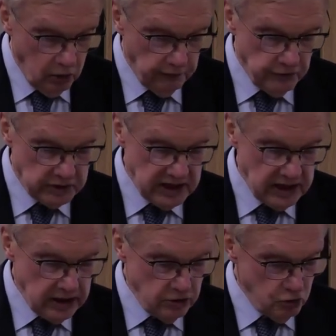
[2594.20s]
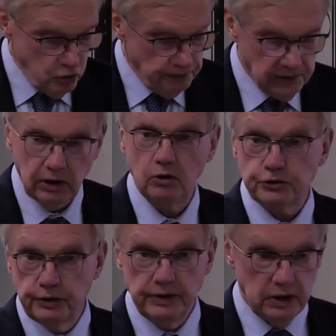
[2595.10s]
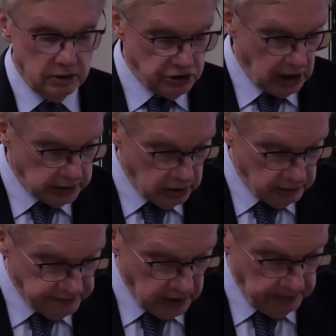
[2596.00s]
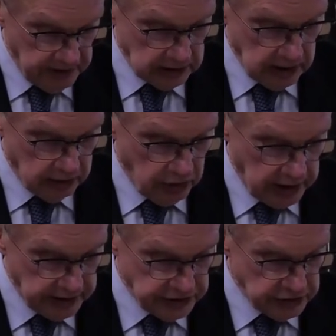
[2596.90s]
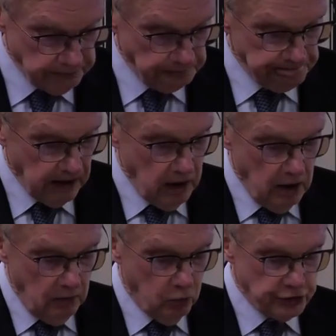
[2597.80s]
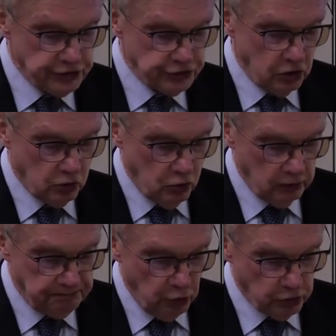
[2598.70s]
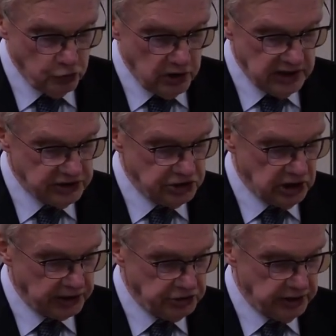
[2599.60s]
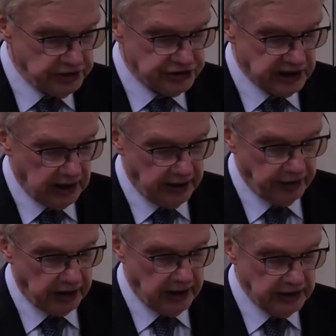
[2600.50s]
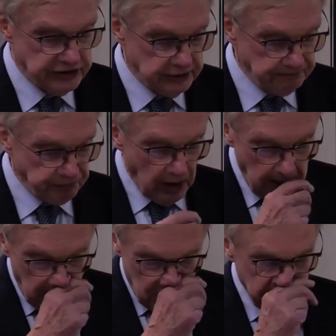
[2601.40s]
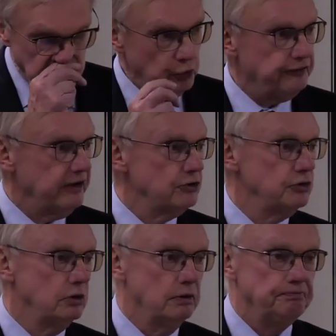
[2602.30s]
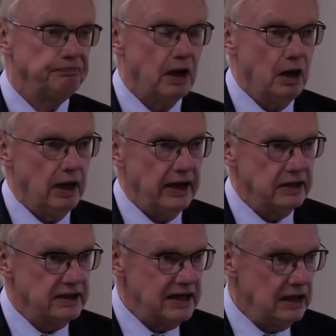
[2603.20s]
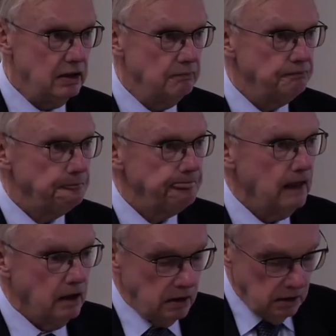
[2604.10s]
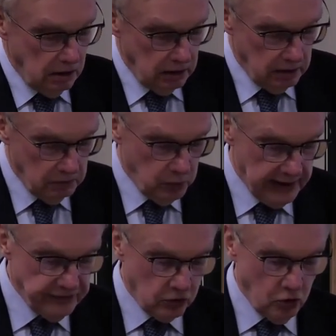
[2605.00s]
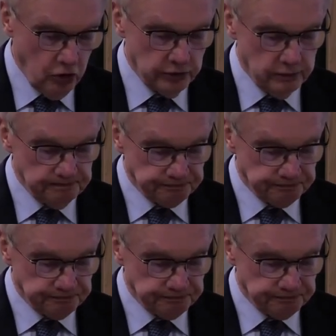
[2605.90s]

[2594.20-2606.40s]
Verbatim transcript: of the TEU and also in the Charter of Fundamental Rights was the so-called Portuguese judges salary case of 2018, uh, where the court